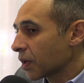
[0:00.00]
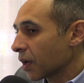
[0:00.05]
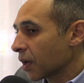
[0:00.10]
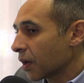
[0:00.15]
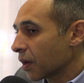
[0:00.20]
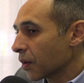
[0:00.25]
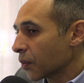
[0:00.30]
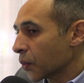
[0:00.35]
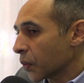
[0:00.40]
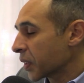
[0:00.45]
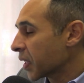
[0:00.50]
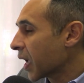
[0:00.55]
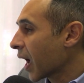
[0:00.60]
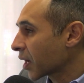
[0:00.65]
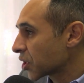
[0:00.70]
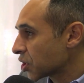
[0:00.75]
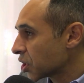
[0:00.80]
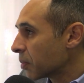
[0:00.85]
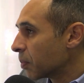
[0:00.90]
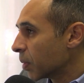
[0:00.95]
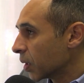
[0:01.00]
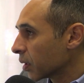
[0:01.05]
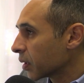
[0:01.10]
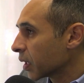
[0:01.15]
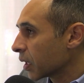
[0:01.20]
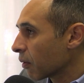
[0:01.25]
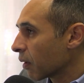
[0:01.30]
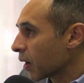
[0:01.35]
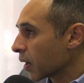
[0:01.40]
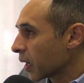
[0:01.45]

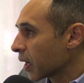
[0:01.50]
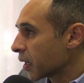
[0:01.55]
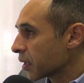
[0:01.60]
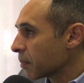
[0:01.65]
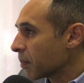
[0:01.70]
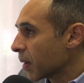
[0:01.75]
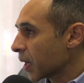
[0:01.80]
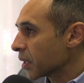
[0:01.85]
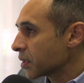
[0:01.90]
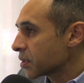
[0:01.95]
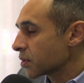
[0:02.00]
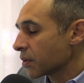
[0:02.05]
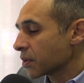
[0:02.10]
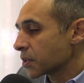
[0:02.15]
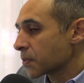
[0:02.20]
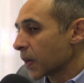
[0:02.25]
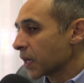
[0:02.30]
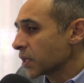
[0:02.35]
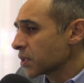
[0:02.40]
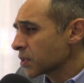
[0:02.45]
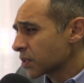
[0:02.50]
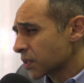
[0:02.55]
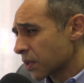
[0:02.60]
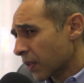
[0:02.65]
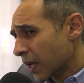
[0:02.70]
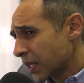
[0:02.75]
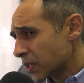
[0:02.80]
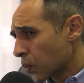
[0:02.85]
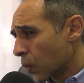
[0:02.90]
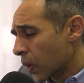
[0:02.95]
actionability around how you manage those patients. So
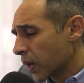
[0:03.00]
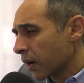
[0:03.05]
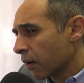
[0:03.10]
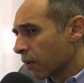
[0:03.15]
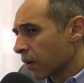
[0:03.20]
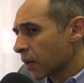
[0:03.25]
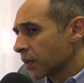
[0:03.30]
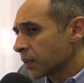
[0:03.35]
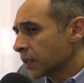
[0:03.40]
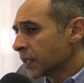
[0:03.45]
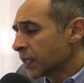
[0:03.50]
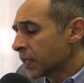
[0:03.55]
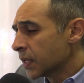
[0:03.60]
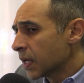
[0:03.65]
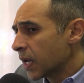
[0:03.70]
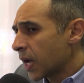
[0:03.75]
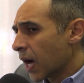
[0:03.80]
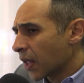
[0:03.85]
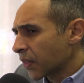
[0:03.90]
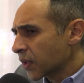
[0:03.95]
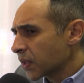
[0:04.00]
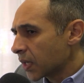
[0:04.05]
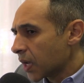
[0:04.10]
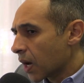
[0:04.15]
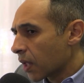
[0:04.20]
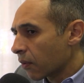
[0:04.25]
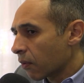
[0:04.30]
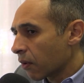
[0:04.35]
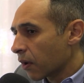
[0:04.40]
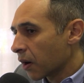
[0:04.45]
that's one area. I think the
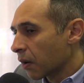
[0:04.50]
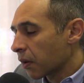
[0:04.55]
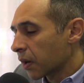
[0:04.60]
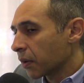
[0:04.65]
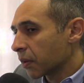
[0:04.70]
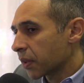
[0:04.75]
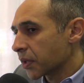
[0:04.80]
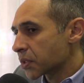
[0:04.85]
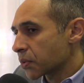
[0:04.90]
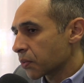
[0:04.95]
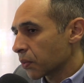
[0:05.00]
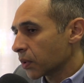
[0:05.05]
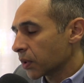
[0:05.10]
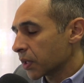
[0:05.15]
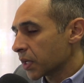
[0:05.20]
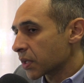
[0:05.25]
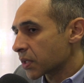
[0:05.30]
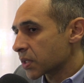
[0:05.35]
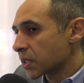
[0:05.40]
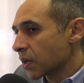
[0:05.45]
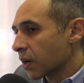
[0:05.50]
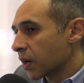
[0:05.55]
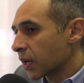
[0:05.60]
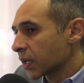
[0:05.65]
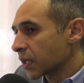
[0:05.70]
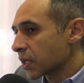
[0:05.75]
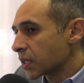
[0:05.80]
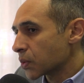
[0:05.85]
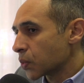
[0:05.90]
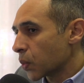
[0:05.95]
other area that's really
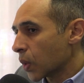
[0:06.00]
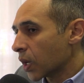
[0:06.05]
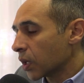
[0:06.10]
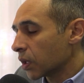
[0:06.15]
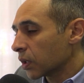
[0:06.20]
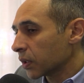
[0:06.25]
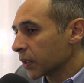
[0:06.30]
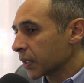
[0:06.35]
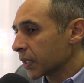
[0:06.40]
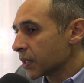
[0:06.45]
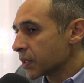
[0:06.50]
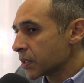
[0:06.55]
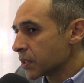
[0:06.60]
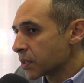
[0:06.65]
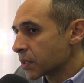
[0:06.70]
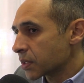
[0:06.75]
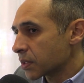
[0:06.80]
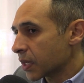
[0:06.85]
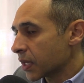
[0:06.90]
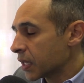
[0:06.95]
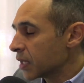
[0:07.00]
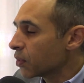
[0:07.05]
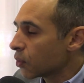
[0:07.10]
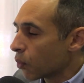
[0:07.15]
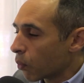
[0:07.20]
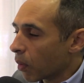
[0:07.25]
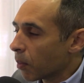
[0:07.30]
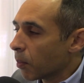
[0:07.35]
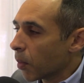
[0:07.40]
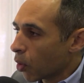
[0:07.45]
exciting as well is in
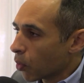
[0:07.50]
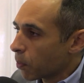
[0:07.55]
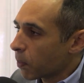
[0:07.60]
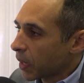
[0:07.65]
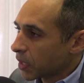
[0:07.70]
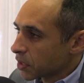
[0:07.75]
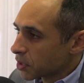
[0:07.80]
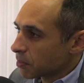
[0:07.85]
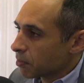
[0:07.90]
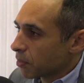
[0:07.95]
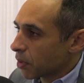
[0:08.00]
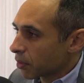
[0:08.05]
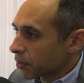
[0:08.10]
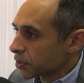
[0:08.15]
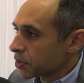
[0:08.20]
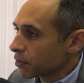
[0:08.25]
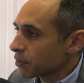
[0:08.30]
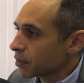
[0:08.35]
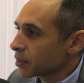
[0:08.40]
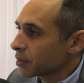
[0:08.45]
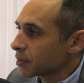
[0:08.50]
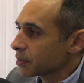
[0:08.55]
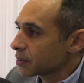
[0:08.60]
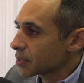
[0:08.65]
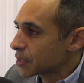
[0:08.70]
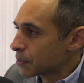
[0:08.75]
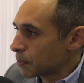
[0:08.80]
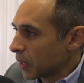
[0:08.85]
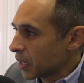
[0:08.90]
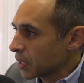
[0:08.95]
the remote patient monitoring
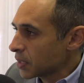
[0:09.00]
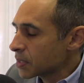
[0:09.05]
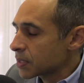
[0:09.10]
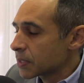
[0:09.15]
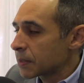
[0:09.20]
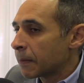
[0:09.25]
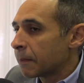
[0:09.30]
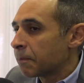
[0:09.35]
space,